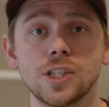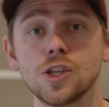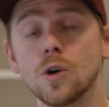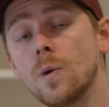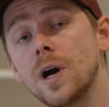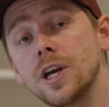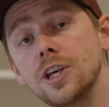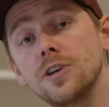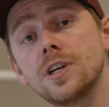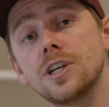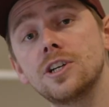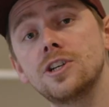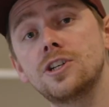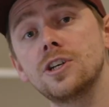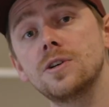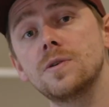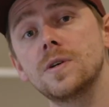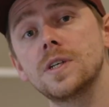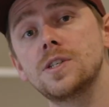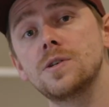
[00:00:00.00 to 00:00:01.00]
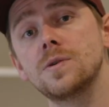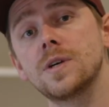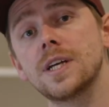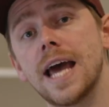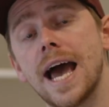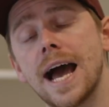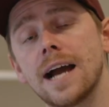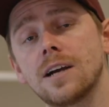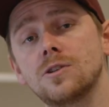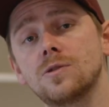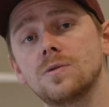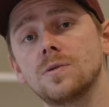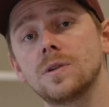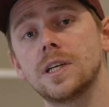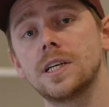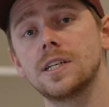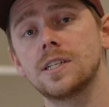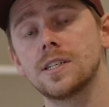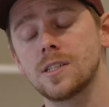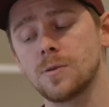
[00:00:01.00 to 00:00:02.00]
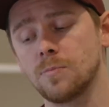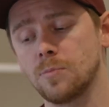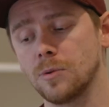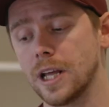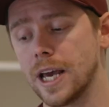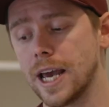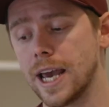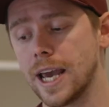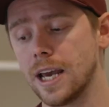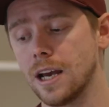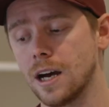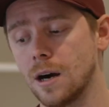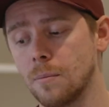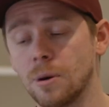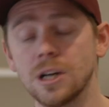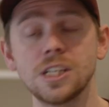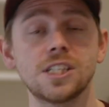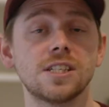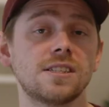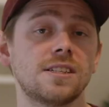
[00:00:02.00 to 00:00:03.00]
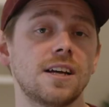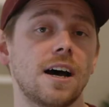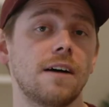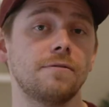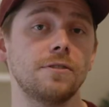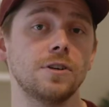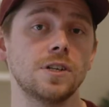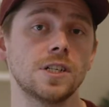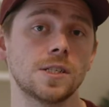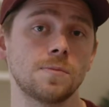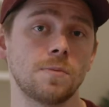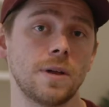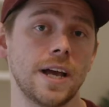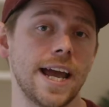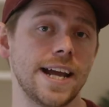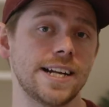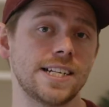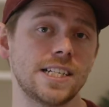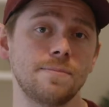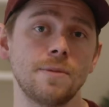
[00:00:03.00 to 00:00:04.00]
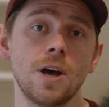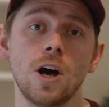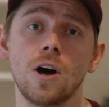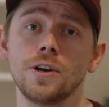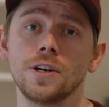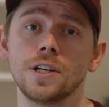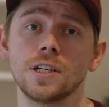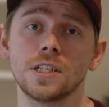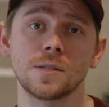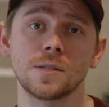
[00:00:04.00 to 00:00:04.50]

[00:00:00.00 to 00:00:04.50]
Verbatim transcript: And so what you can do is you can actually display a bunch of stuff. You can display HTML, you can